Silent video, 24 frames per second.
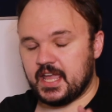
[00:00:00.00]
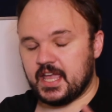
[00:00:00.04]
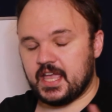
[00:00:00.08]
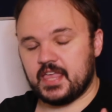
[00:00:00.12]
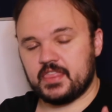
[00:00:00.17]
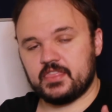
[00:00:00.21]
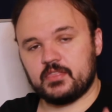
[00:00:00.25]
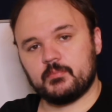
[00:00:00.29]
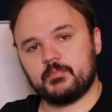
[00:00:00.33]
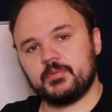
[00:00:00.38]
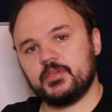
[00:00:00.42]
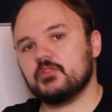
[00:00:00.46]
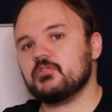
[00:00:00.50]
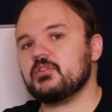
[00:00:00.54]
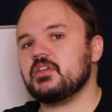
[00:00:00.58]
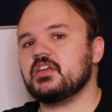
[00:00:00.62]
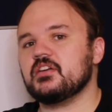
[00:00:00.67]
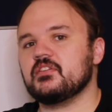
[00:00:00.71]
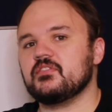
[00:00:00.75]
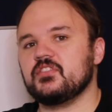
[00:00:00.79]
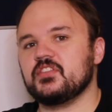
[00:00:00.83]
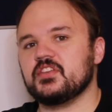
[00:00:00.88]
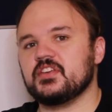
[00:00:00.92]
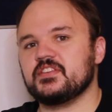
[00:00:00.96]
And the beauty
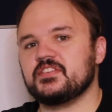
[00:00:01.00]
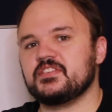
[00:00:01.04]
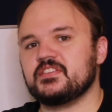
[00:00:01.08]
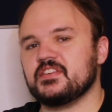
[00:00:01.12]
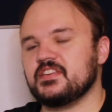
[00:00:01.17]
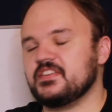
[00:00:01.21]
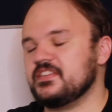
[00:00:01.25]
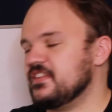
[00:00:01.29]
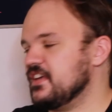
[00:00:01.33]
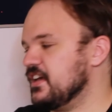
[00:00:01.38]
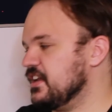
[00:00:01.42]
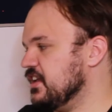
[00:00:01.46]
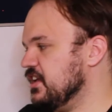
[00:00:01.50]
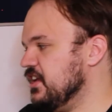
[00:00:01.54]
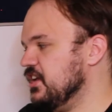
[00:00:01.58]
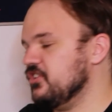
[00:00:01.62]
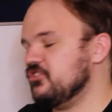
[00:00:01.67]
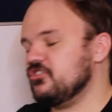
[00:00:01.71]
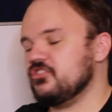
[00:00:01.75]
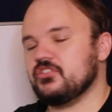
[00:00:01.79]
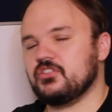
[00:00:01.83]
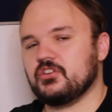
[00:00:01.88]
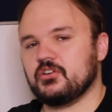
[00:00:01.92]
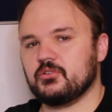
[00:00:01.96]
of this is that
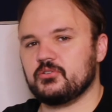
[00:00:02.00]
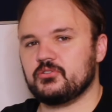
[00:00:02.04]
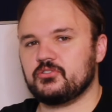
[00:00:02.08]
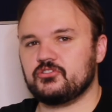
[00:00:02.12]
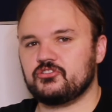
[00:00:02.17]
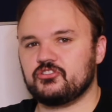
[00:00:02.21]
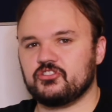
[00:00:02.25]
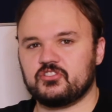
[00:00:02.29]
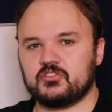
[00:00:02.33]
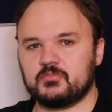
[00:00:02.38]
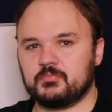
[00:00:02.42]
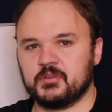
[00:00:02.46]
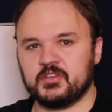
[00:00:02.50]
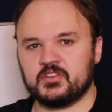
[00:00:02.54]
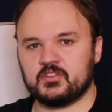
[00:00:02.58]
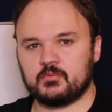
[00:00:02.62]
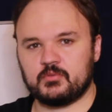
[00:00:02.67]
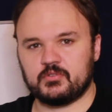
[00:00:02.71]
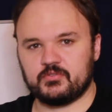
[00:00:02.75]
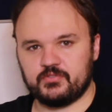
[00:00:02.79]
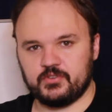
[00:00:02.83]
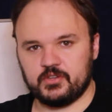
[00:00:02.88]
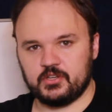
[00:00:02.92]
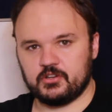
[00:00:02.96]
each of those just depends on
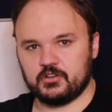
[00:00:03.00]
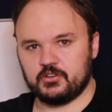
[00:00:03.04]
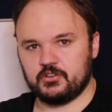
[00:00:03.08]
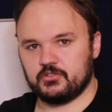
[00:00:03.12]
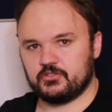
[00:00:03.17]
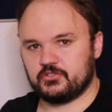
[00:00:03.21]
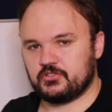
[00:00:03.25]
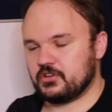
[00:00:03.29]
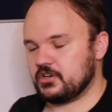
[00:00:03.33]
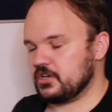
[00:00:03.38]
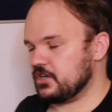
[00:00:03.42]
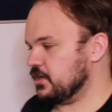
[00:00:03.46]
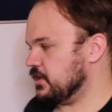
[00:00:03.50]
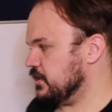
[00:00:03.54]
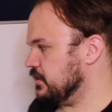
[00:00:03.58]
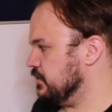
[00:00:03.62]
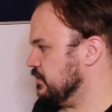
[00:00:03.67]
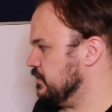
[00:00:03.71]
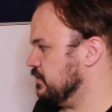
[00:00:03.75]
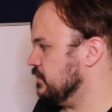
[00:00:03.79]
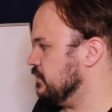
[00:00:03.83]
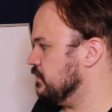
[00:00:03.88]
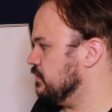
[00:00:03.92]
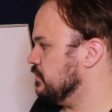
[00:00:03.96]
what finger you start on.
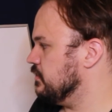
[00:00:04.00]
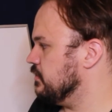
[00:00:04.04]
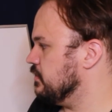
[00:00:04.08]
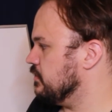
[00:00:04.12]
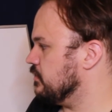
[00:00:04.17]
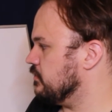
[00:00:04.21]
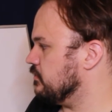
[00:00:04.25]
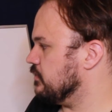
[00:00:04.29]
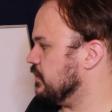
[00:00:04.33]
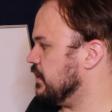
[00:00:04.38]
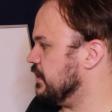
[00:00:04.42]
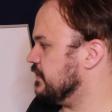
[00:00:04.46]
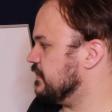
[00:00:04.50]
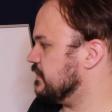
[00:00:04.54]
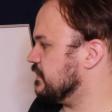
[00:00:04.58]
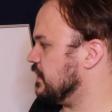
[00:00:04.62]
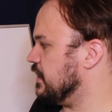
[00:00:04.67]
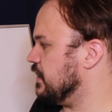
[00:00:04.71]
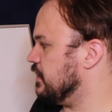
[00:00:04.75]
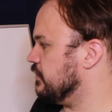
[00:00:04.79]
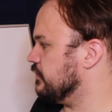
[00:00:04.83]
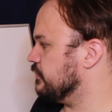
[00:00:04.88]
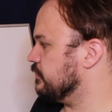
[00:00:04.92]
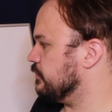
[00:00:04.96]
Red
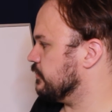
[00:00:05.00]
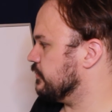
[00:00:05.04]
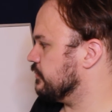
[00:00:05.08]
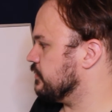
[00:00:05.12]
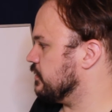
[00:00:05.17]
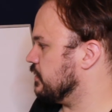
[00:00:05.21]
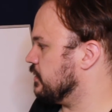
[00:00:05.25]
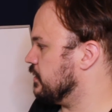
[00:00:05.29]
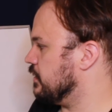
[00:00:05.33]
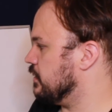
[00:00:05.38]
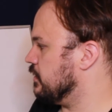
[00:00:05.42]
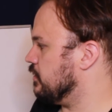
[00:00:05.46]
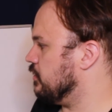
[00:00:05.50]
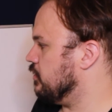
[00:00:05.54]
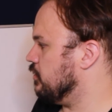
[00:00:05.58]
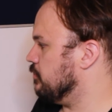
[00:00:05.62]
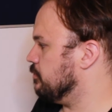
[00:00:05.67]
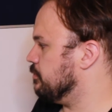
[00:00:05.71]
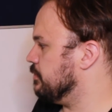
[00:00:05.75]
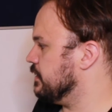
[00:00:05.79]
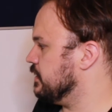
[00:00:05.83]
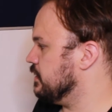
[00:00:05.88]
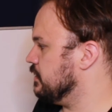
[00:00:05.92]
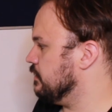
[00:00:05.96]
scales will start on
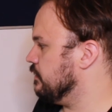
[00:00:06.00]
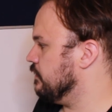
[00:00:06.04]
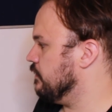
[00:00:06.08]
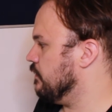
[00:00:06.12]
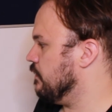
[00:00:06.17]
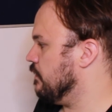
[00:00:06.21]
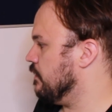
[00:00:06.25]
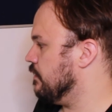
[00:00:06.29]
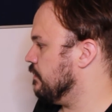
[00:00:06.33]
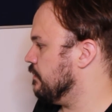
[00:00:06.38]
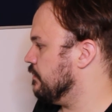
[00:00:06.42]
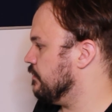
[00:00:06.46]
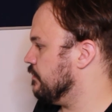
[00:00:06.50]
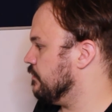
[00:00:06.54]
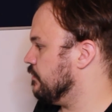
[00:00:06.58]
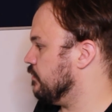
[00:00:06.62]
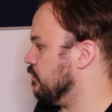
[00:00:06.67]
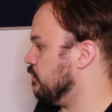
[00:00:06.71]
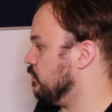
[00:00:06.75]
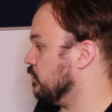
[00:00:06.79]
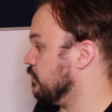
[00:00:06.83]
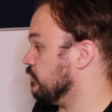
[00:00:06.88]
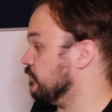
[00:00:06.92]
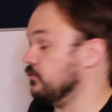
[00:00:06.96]
open
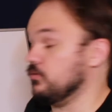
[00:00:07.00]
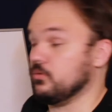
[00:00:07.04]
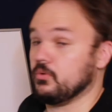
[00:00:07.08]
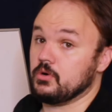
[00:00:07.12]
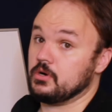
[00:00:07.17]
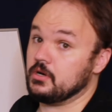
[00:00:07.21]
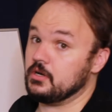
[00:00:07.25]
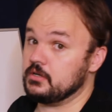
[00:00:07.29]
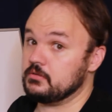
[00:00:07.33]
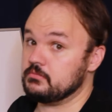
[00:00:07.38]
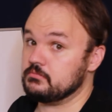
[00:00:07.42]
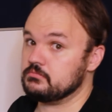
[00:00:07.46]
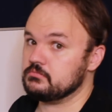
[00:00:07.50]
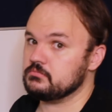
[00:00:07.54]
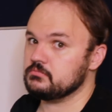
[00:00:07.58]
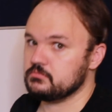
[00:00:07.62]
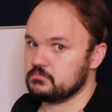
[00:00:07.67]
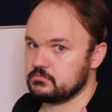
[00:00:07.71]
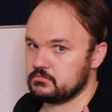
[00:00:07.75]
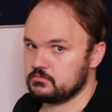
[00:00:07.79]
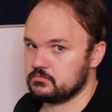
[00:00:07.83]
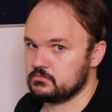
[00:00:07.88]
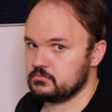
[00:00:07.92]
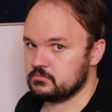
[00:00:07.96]
or 4.
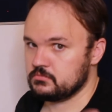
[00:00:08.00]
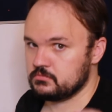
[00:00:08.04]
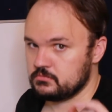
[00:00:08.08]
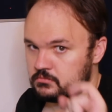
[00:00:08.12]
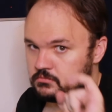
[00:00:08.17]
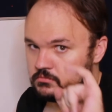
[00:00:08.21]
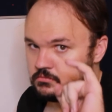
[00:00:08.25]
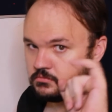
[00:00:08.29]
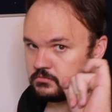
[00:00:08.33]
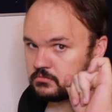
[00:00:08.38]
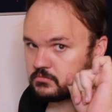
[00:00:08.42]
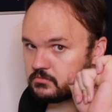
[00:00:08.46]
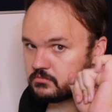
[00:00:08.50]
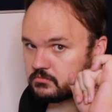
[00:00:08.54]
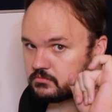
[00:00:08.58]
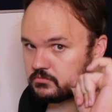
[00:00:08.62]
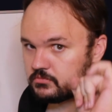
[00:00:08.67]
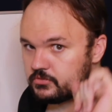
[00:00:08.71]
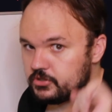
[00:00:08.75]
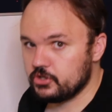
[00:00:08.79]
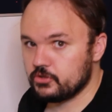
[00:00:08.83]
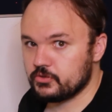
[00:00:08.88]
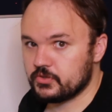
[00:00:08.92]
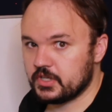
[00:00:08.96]

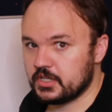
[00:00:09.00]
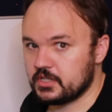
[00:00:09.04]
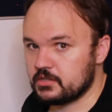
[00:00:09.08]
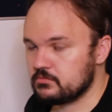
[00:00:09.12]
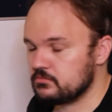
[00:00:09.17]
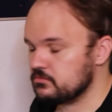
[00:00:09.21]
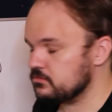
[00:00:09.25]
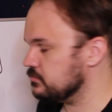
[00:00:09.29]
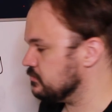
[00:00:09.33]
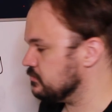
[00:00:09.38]
Use it.